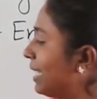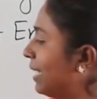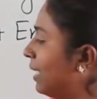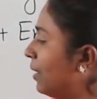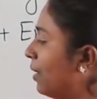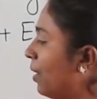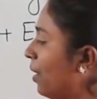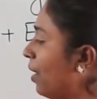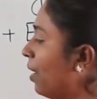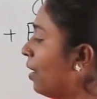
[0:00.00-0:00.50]

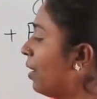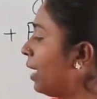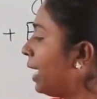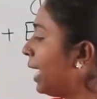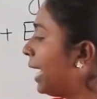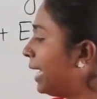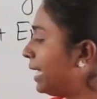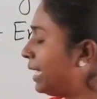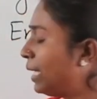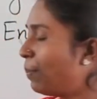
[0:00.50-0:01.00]
clear,
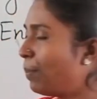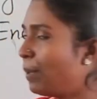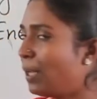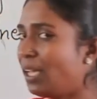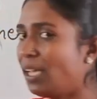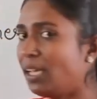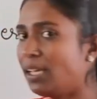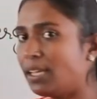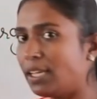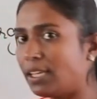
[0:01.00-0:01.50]

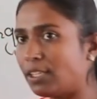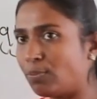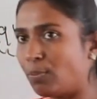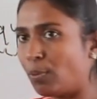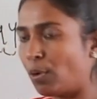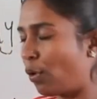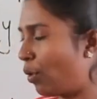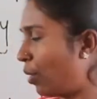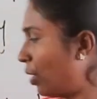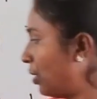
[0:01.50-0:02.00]
ATP is
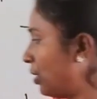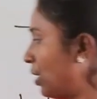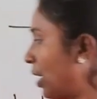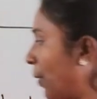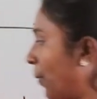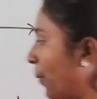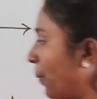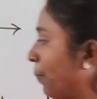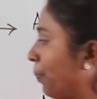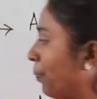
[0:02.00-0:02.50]
broken
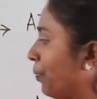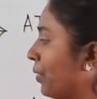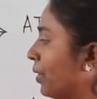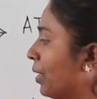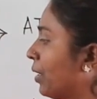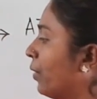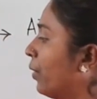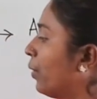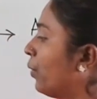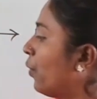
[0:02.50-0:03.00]
down
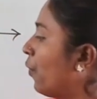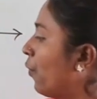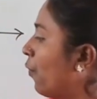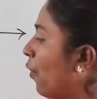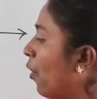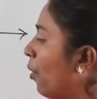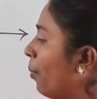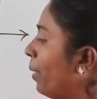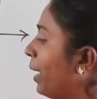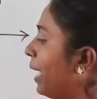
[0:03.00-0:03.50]
to
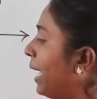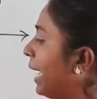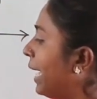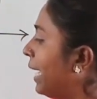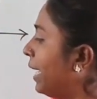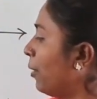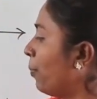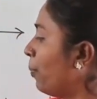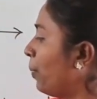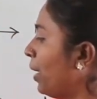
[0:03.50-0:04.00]
form
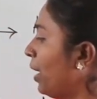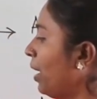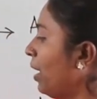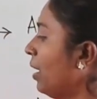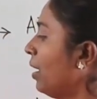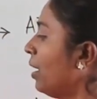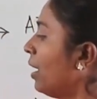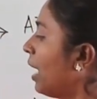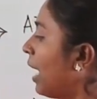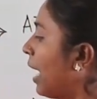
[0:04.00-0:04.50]

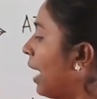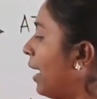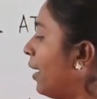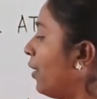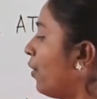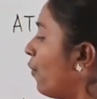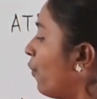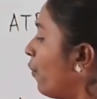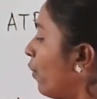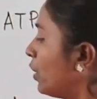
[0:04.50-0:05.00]
ADP
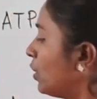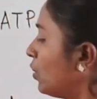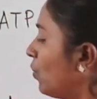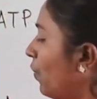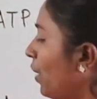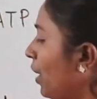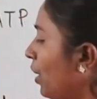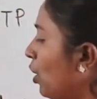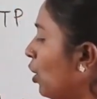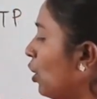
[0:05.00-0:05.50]
and
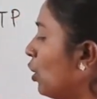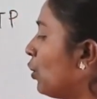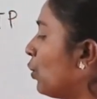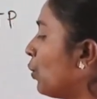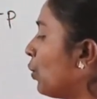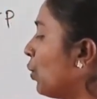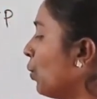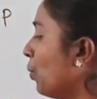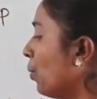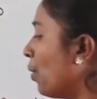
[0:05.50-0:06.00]
phosphate
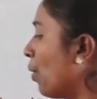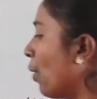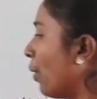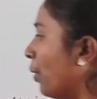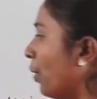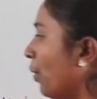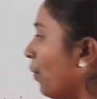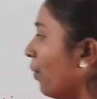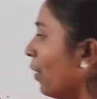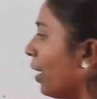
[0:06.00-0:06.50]
to give
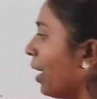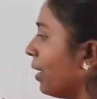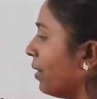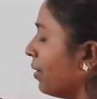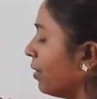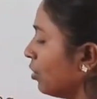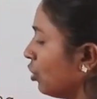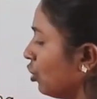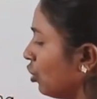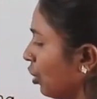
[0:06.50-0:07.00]
lot of
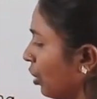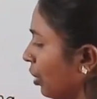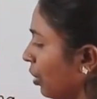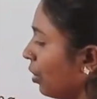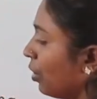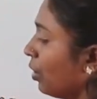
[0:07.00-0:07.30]
energy.